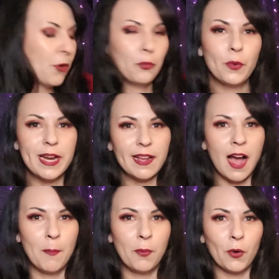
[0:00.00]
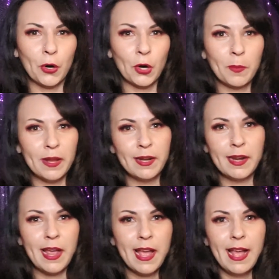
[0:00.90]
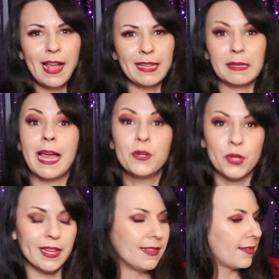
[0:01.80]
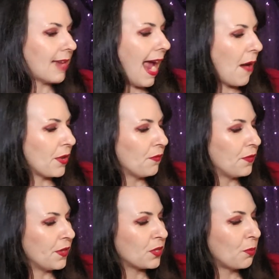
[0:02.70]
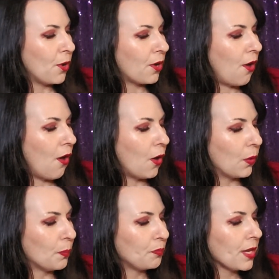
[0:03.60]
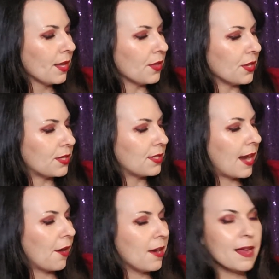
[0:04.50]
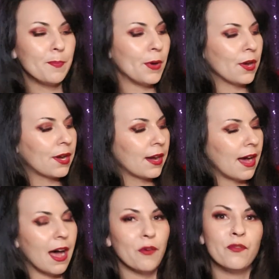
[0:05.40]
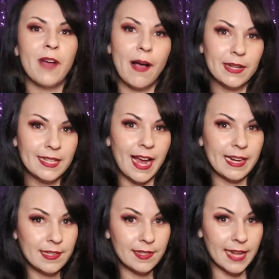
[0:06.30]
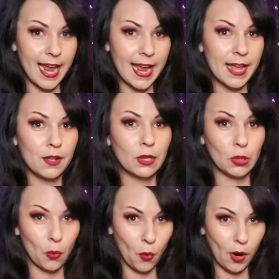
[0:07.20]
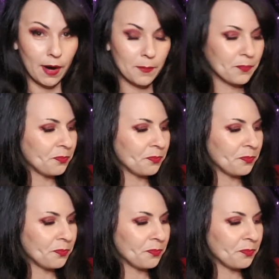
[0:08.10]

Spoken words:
read a couple urban legends out of this book called The Scary Book of Valentine's Day Lore.